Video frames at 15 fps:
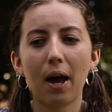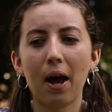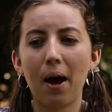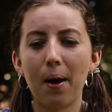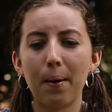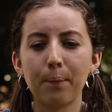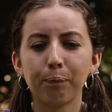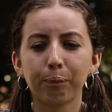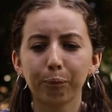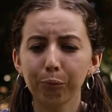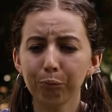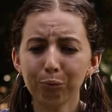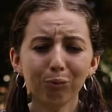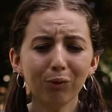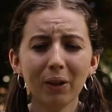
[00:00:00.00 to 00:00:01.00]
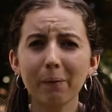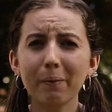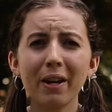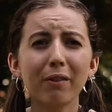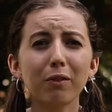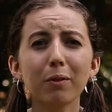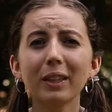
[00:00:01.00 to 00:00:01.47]
I
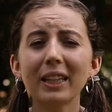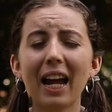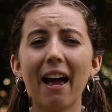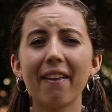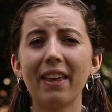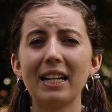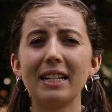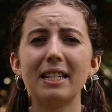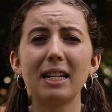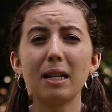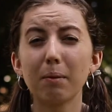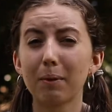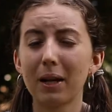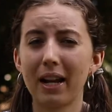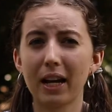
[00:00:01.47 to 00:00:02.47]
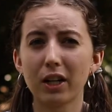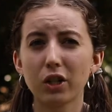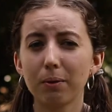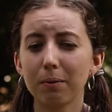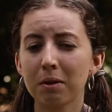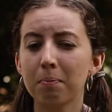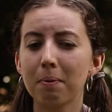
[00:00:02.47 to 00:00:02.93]
never really had that deep
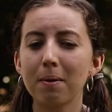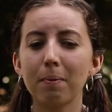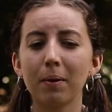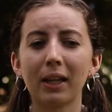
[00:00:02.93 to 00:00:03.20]
connection with people.